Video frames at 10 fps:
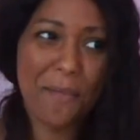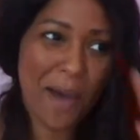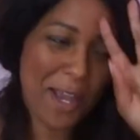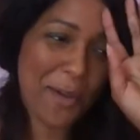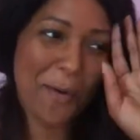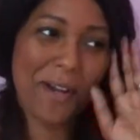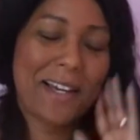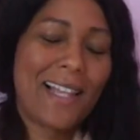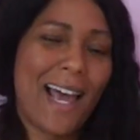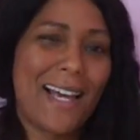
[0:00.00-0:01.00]
in my yoga
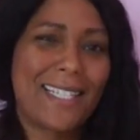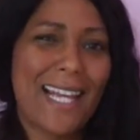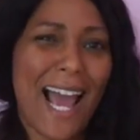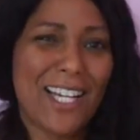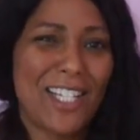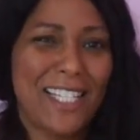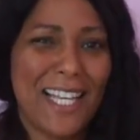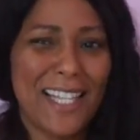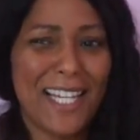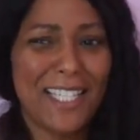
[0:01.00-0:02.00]
class, she actually
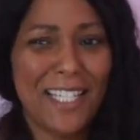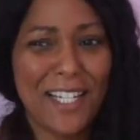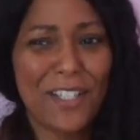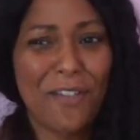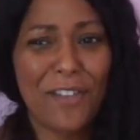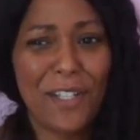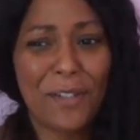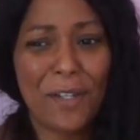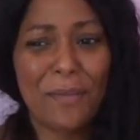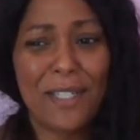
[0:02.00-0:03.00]
said that she does her steam.